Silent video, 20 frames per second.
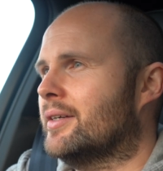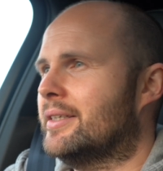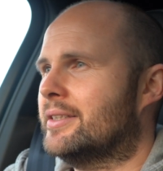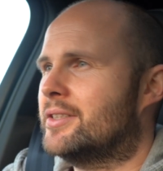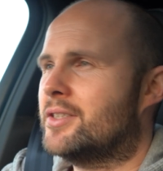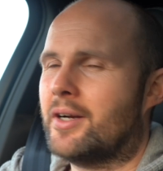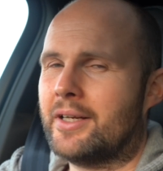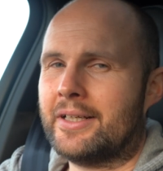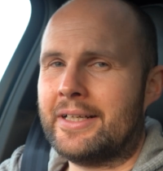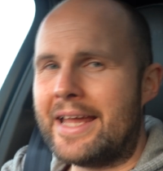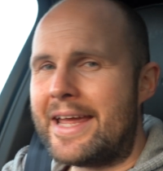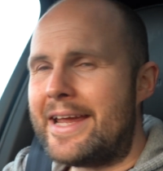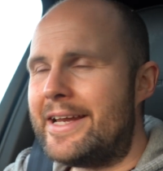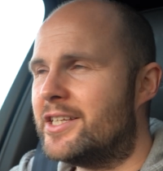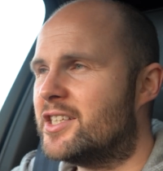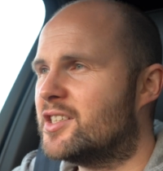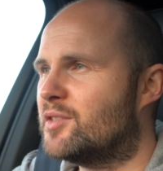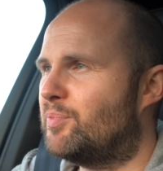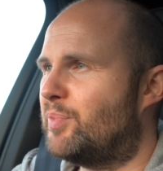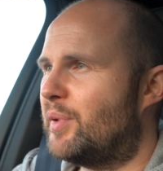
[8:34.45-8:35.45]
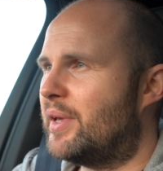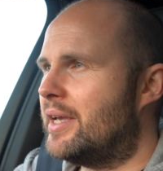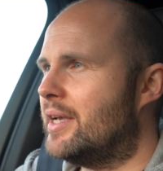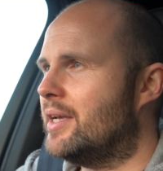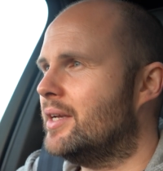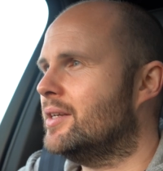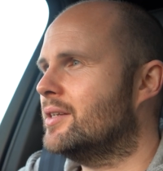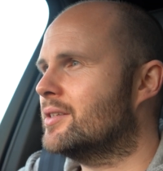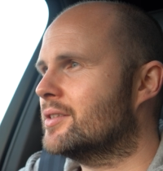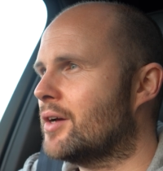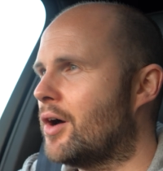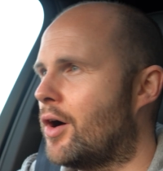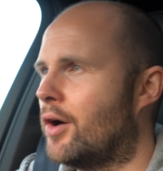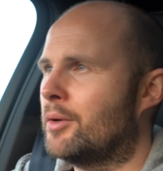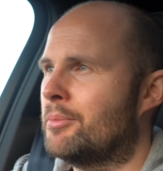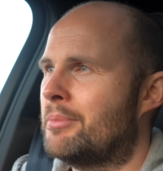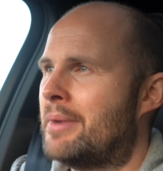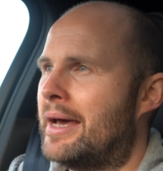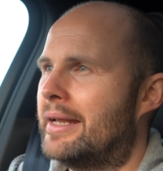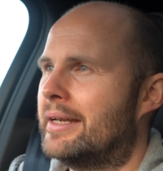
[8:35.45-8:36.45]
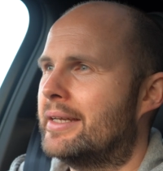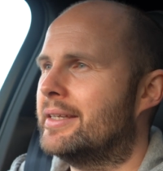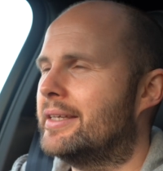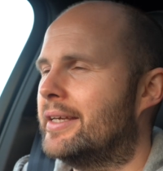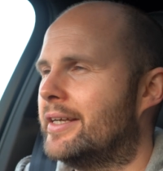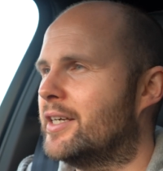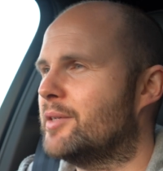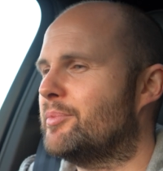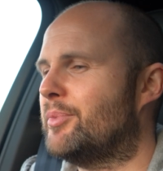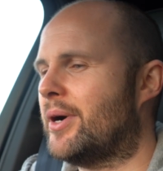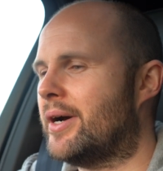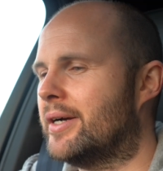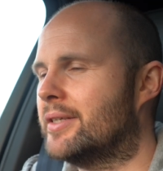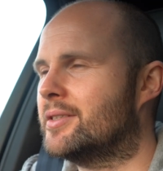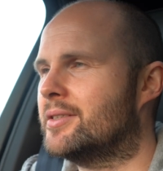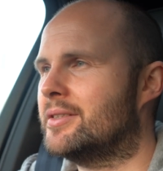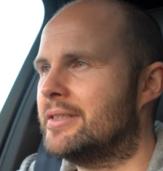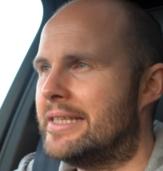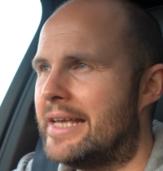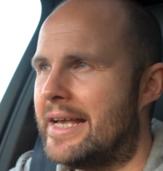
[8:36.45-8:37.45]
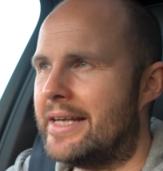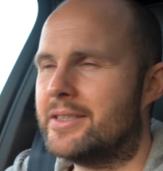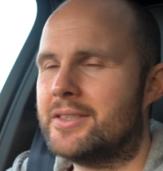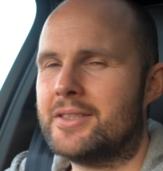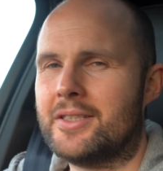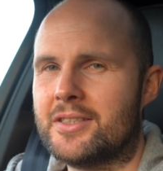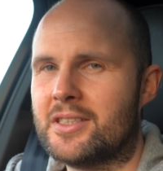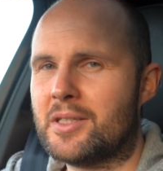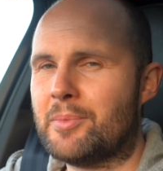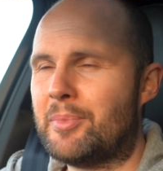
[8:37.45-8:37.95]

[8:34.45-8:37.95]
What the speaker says: It's got an 8-speed automatic gearbox. Yes, there's the